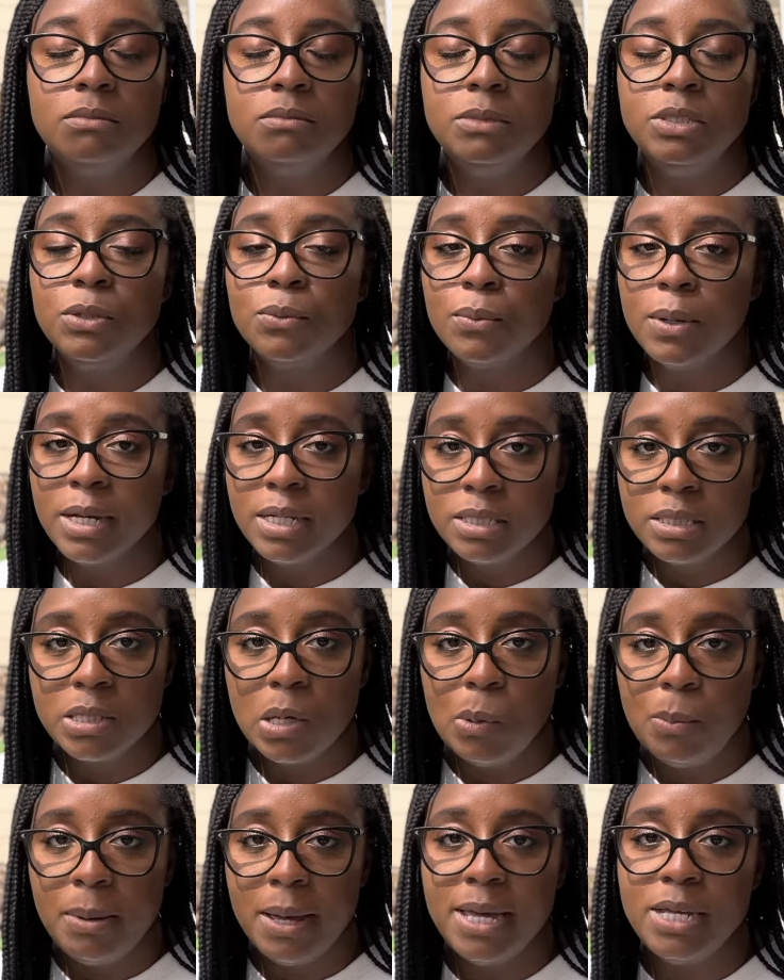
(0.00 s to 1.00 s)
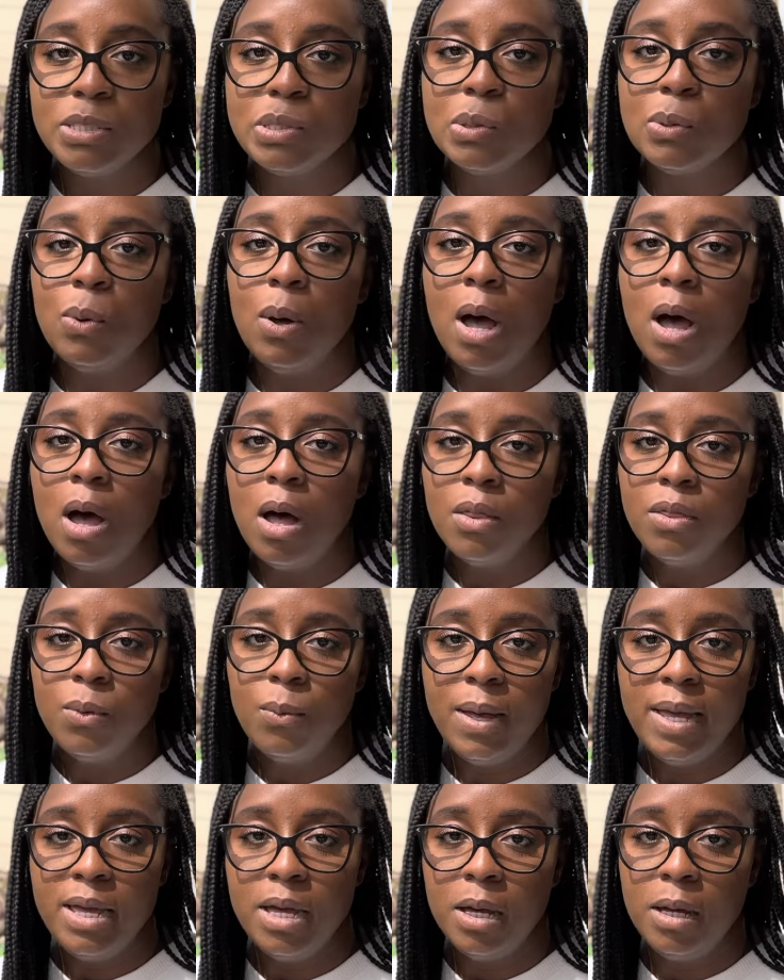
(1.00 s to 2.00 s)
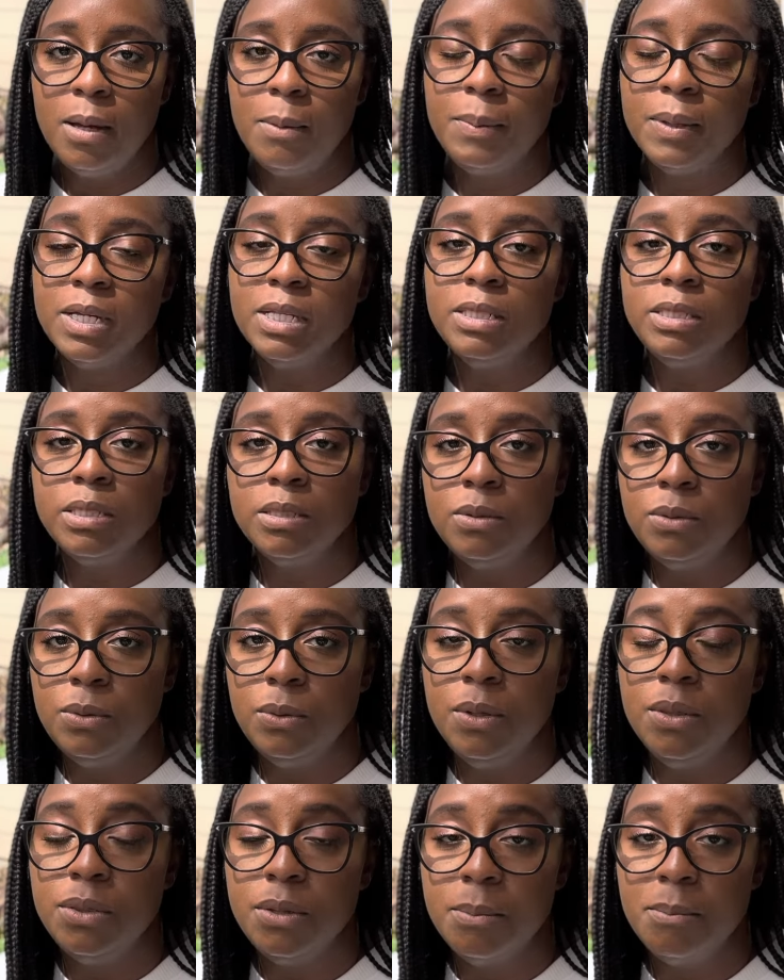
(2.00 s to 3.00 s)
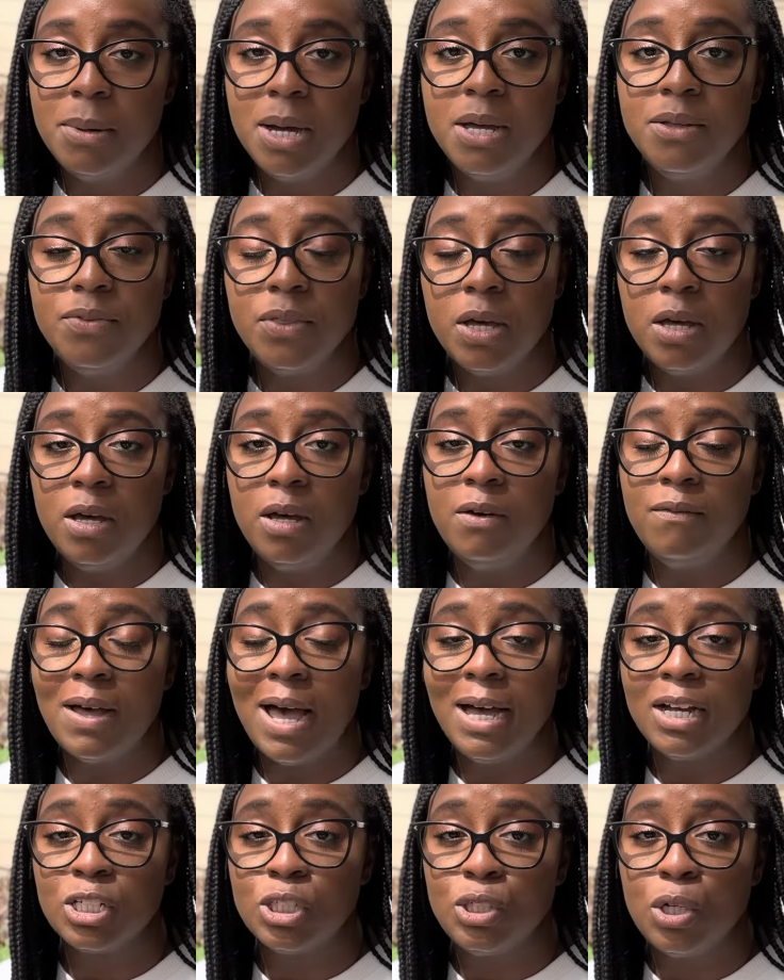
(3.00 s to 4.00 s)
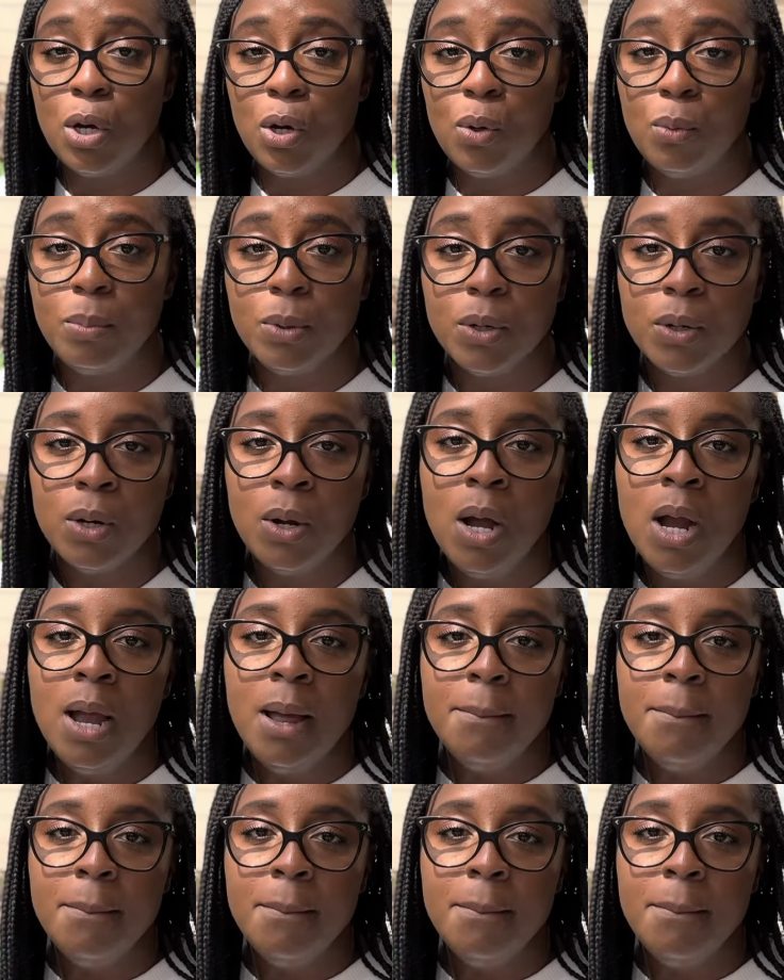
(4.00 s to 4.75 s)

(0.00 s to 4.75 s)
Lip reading: direct sow basil all the way up into the month of October.